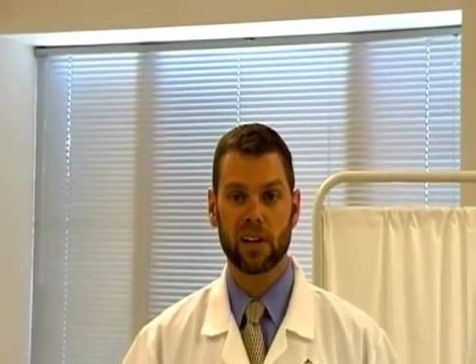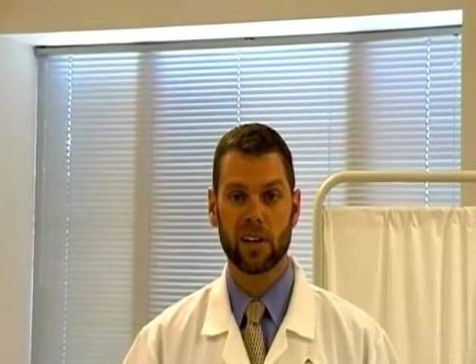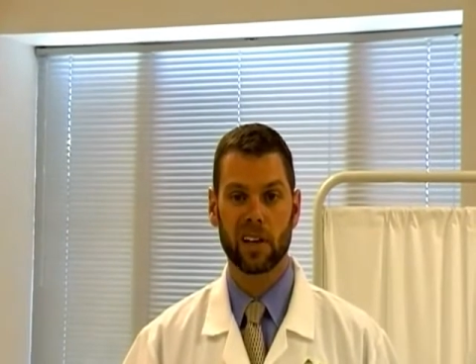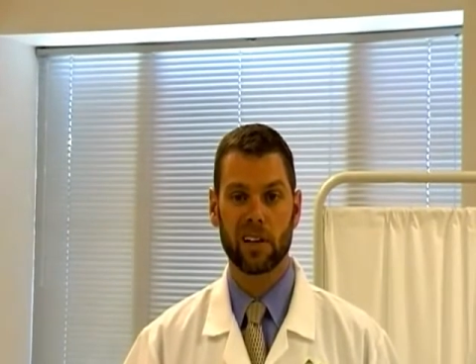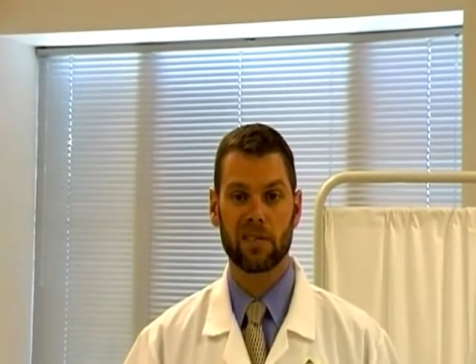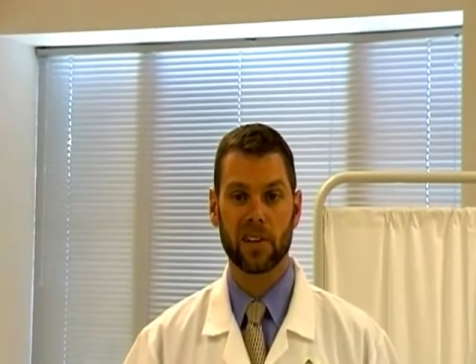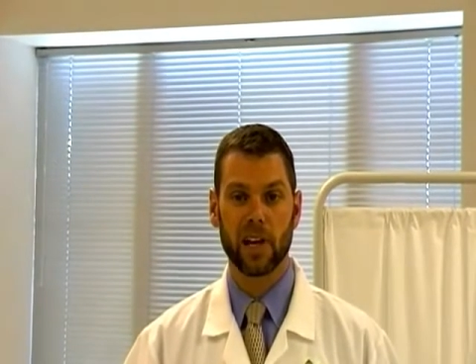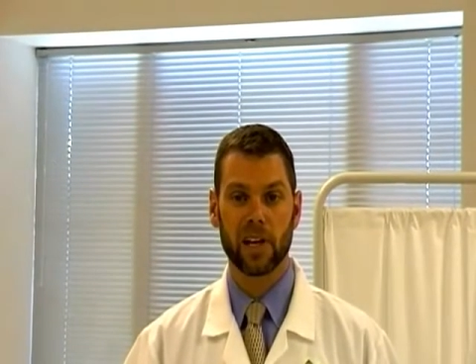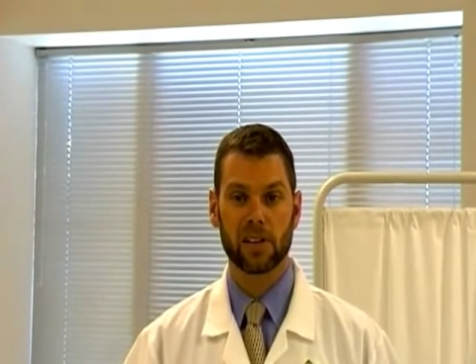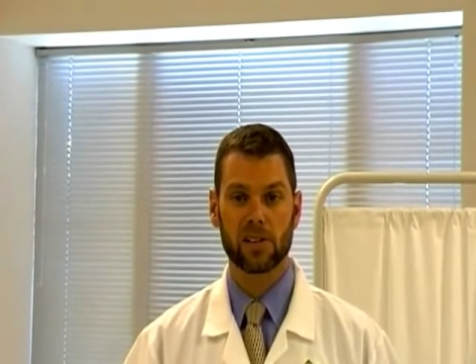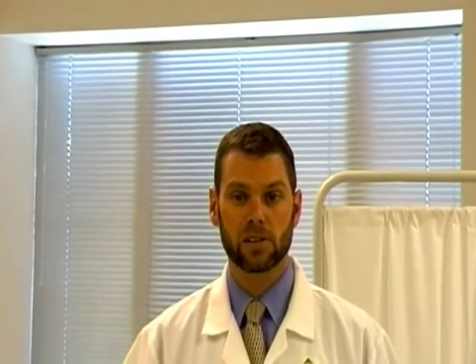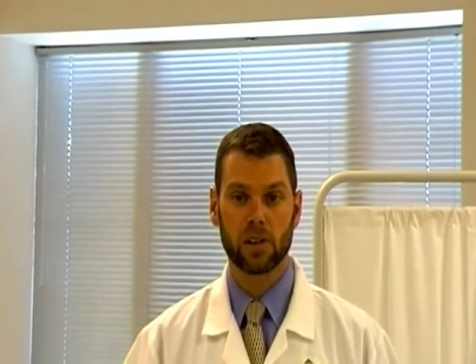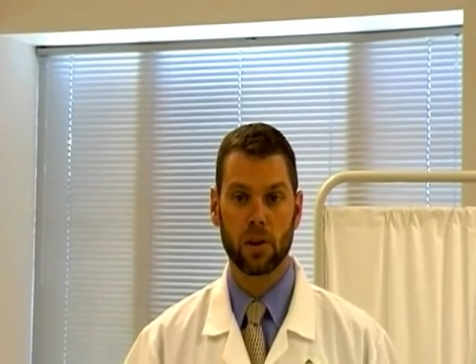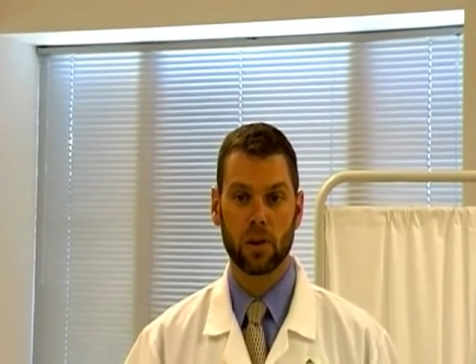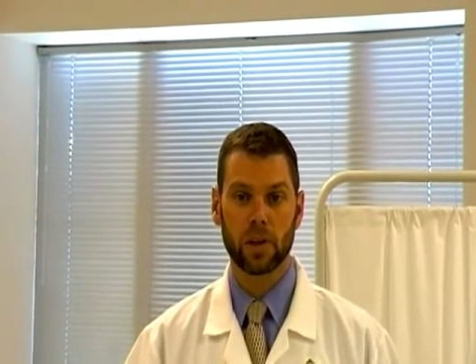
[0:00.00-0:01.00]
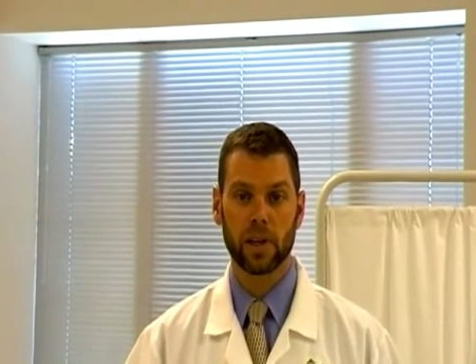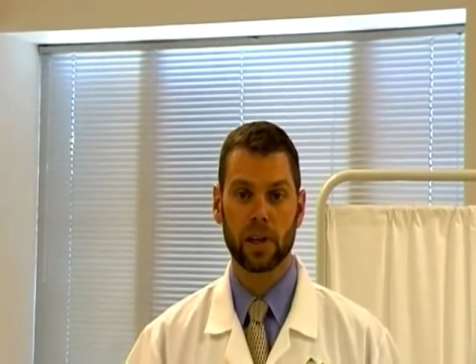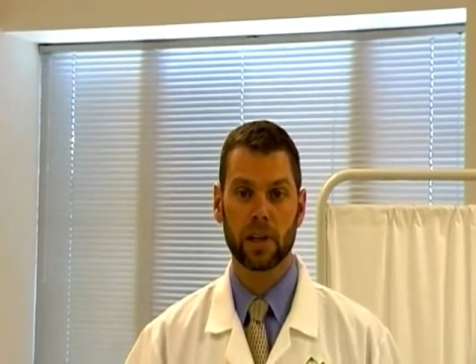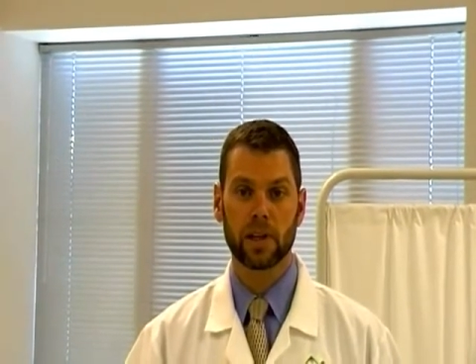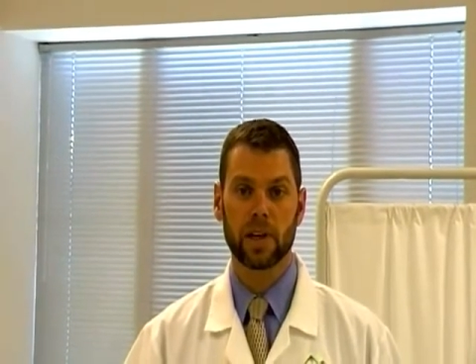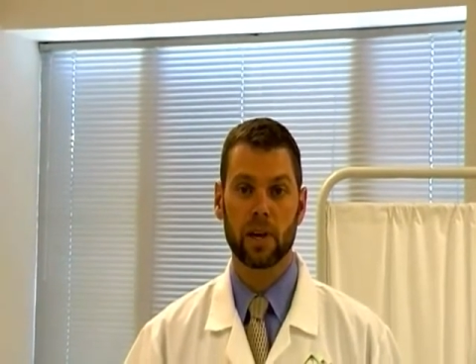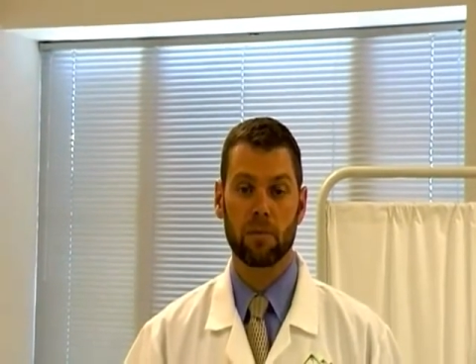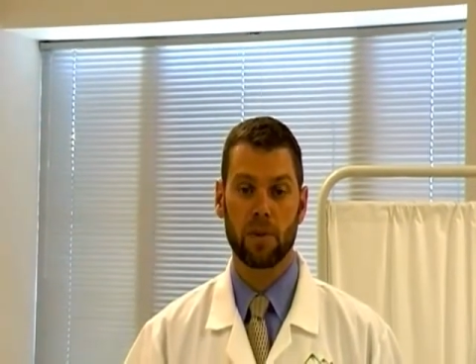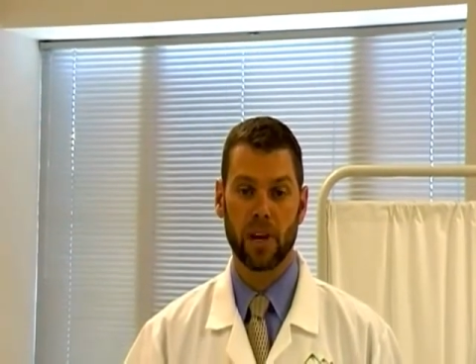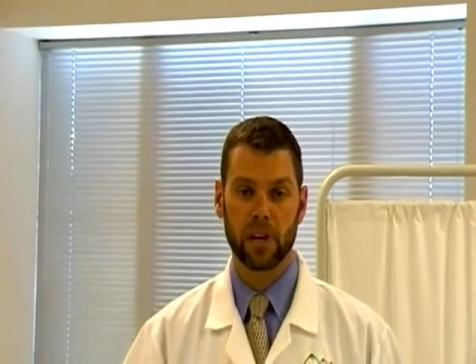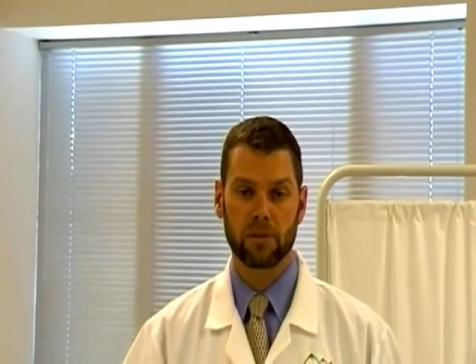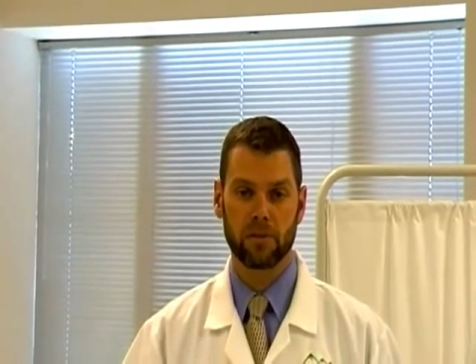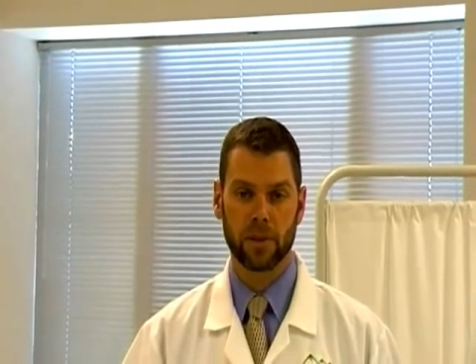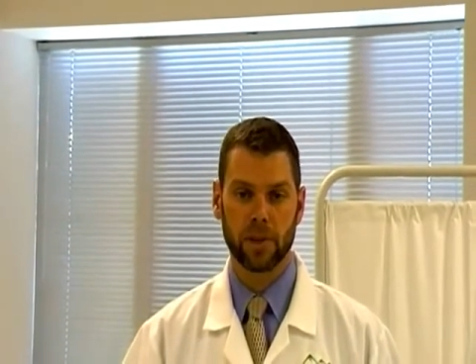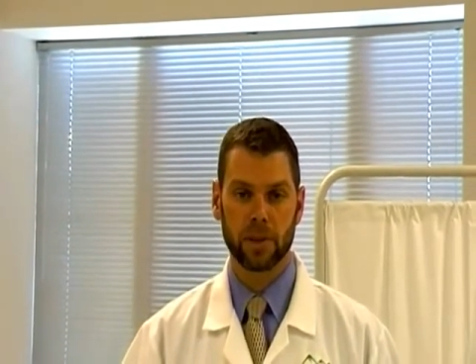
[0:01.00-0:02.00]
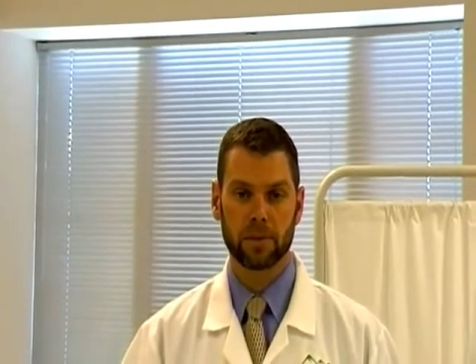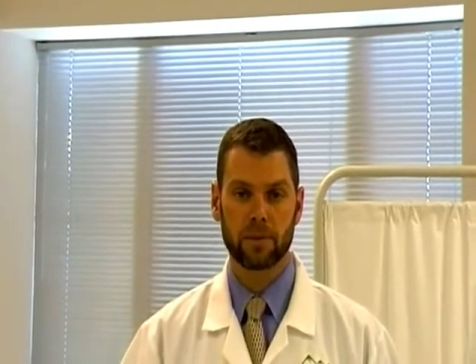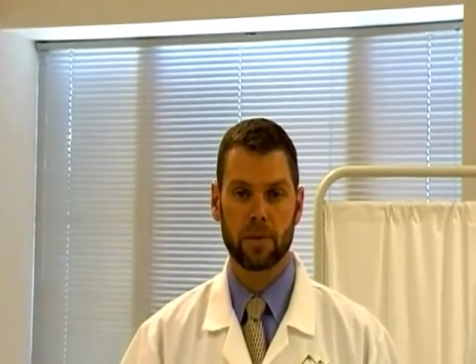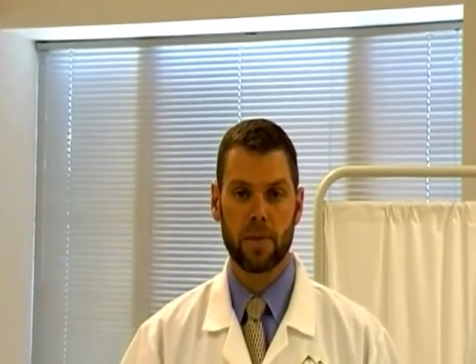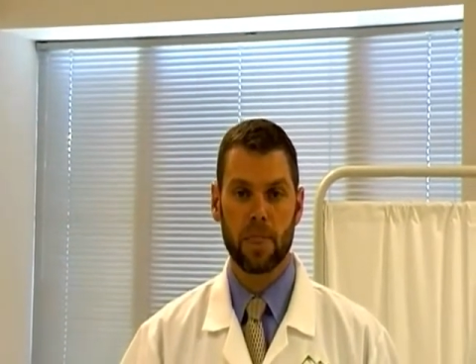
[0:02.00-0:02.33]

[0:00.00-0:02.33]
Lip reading: they are left dying slowly and painfully.